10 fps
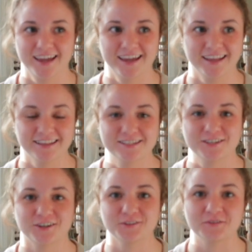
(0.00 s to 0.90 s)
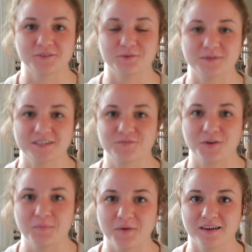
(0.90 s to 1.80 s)
and this year looks a little bit
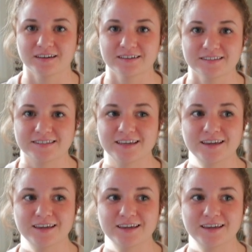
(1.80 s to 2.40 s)
different because